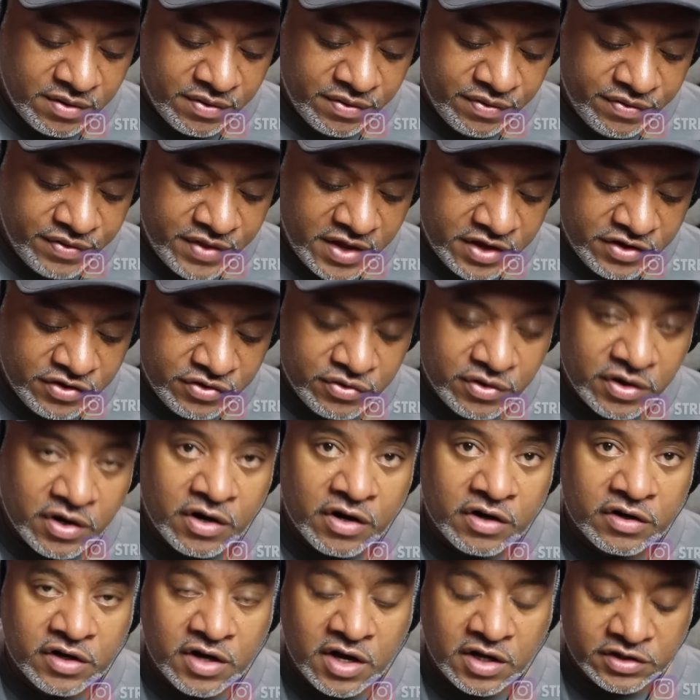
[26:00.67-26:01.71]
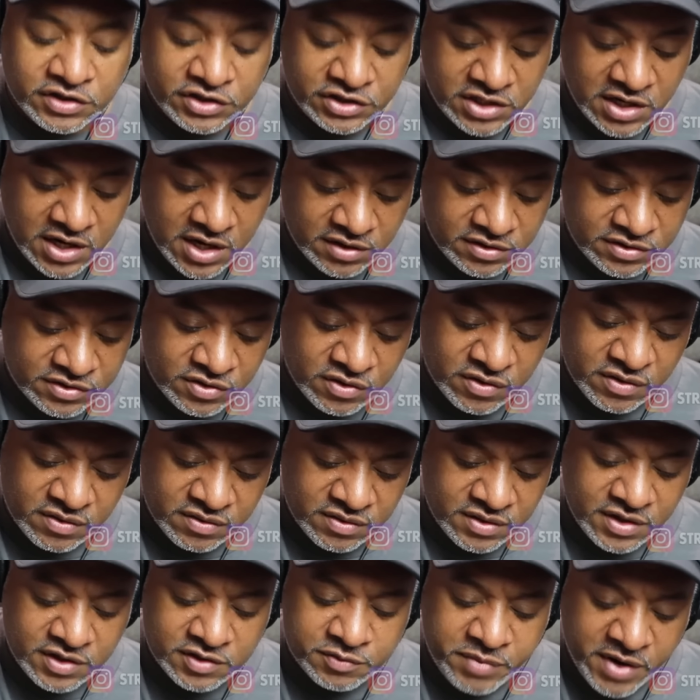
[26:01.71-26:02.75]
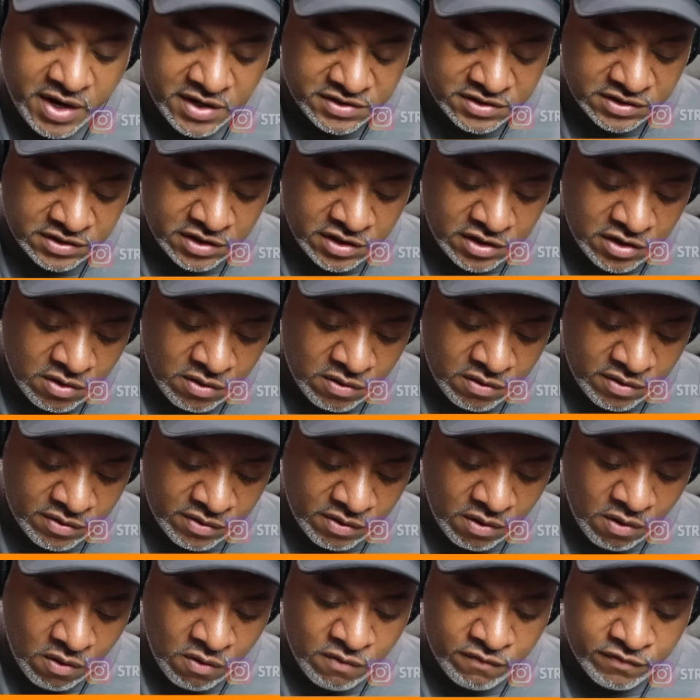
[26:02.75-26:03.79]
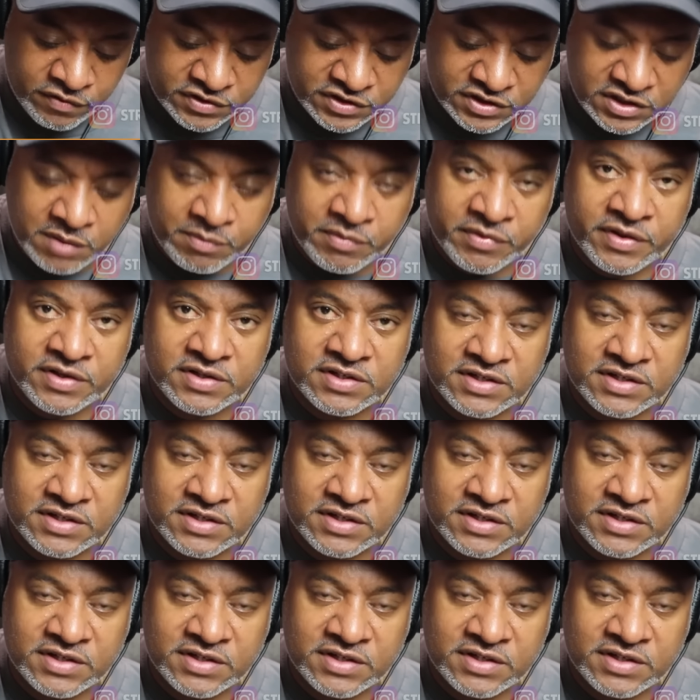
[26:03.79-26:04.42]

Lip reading: Then you heard gunshots. So he's basically going over some of the